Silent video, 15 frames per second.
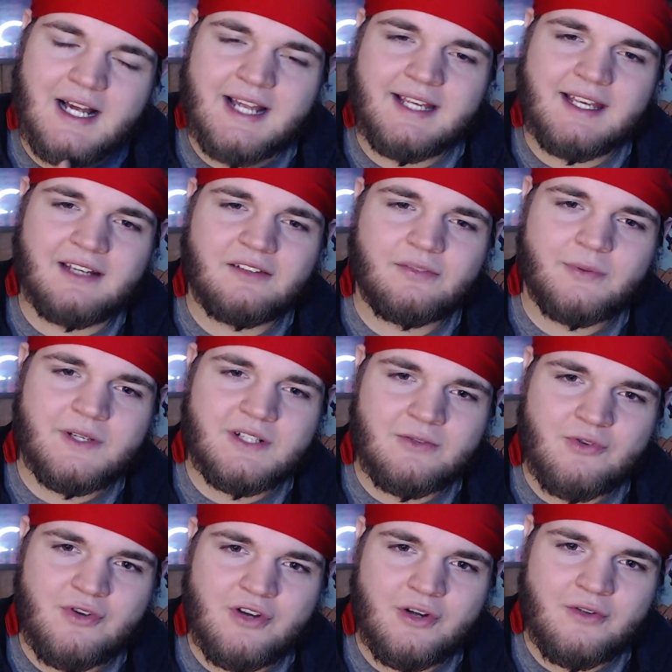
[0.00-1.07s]
I guess we
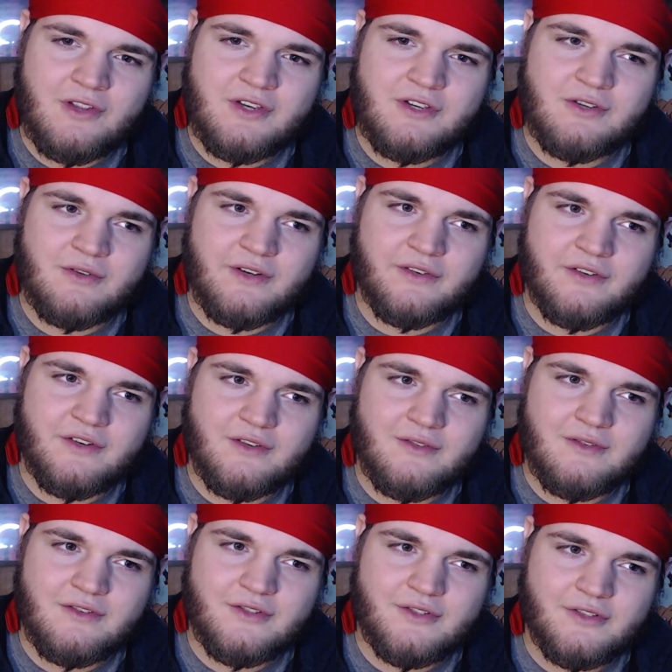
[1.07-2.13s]
don't know the dude is
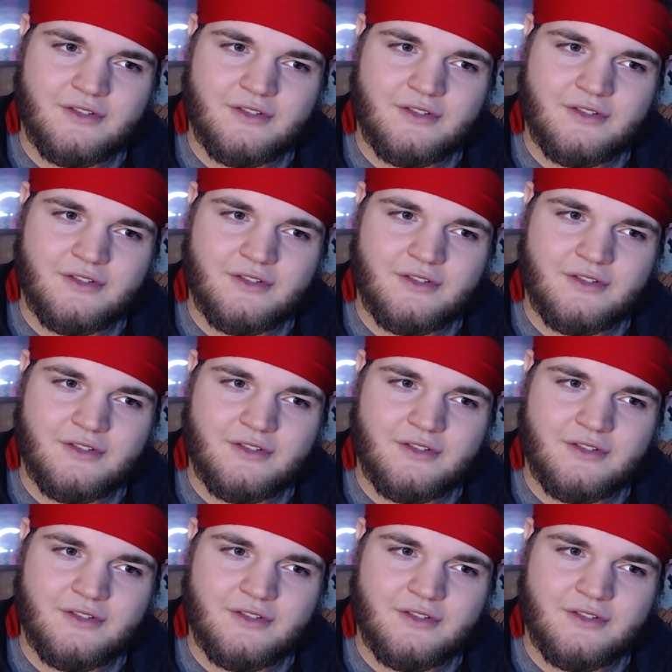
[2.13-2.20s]
huge,